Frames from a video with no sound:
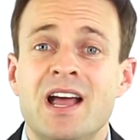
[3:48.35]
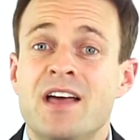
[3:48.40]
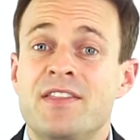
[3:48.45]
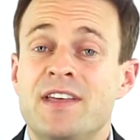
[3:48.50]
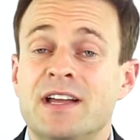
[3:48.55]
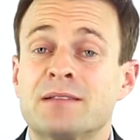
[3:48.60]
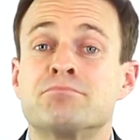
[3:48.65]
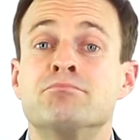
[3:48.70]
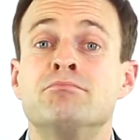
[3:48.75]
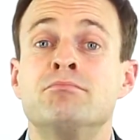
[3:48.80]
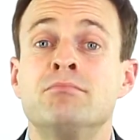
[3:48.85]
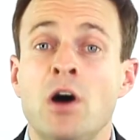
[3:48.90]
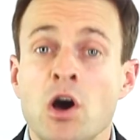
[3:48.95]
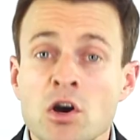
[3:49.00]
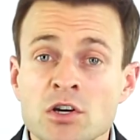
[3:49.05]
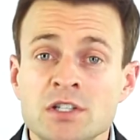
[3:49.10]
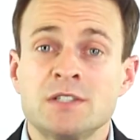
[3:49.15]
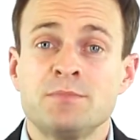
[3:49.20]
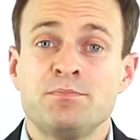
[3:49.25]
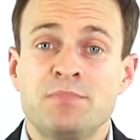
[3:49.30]
that
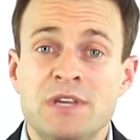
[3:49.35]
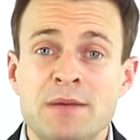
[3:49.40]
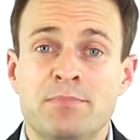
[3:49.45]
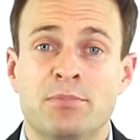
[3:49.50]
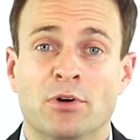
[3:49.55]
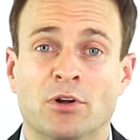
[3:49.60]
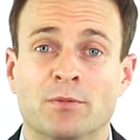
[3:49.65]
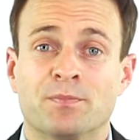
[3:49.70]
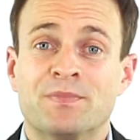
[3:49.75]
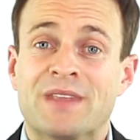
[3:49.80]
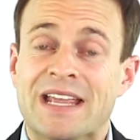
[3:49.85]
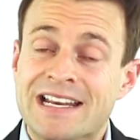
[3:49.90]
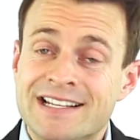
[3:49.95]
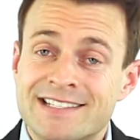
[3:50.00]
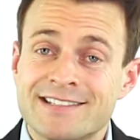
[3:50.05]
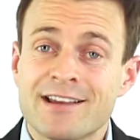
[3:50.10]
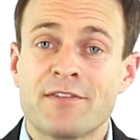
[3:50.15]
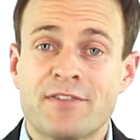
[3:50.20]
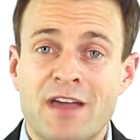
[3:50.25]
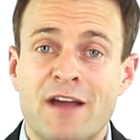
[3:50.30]
most people in
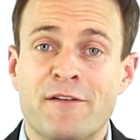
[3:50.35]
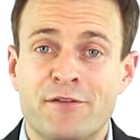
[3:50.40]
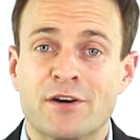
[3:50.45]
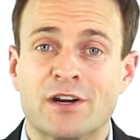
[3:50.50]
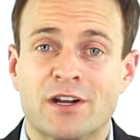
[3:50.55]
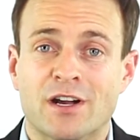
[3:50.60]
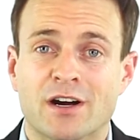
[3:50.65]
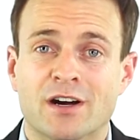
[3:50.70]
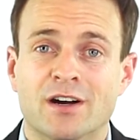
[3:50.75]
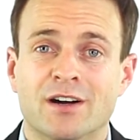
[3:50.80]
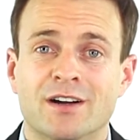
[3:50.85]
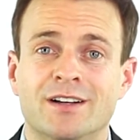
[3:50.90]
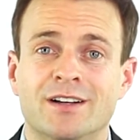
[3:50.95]
South Africa